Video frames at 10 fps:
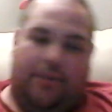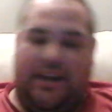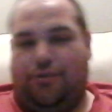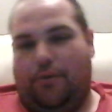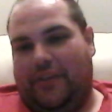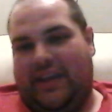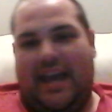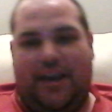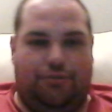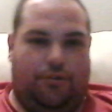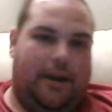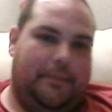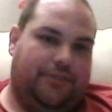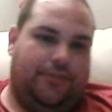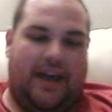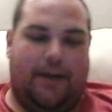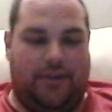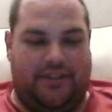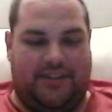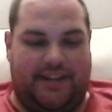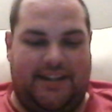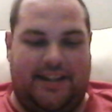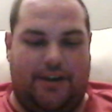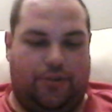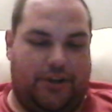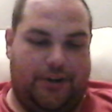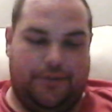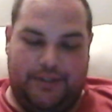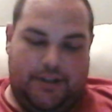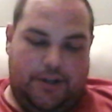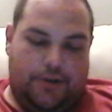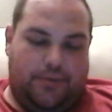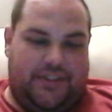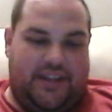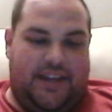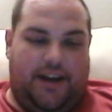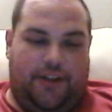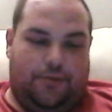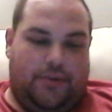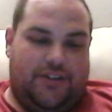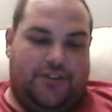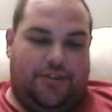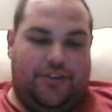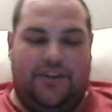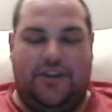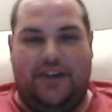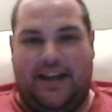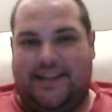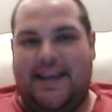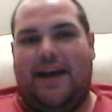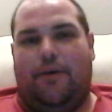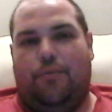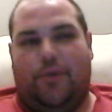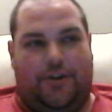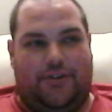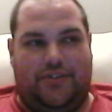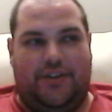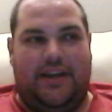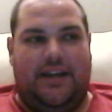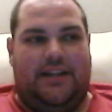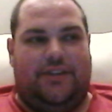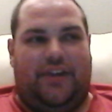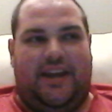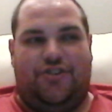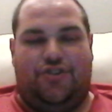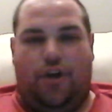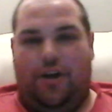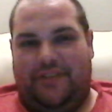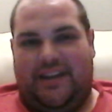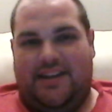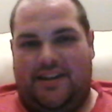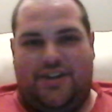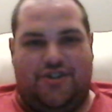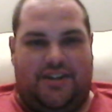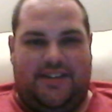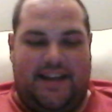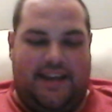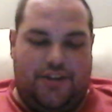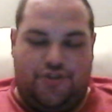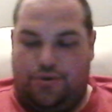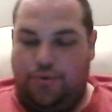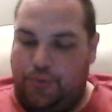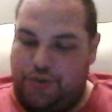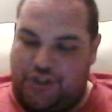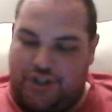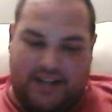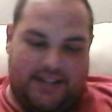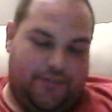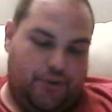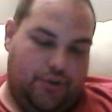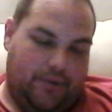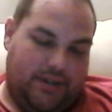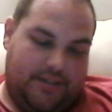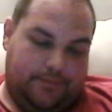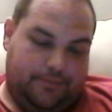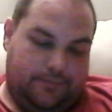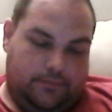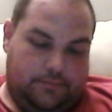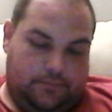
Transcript: to bother to read through all the case requirements for that one since I did that earlier with the other one. So you guys get how it works. There's like solving conditions that get you cool shit if you do it.